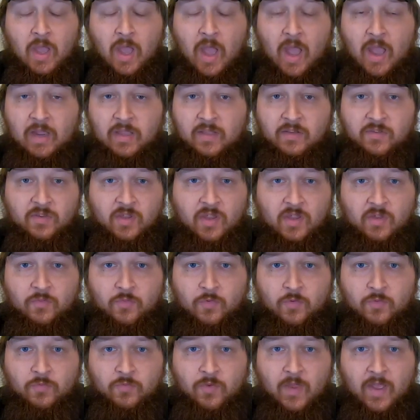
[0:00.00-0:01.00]
I can tell you
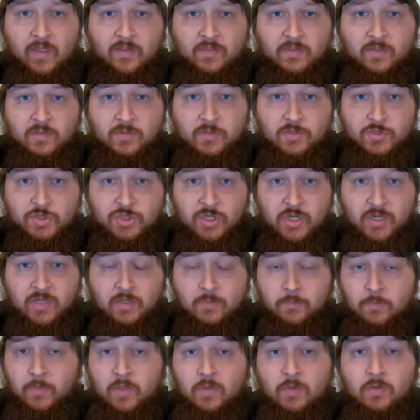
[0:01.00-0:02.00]
for a fact that the
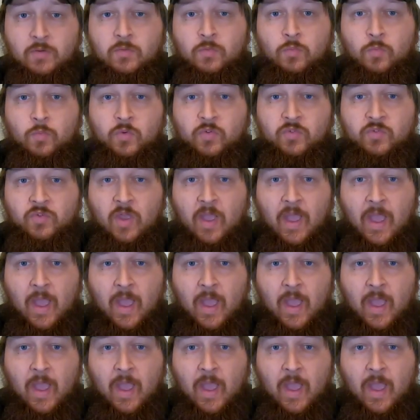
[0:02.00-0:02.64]
chicken meat was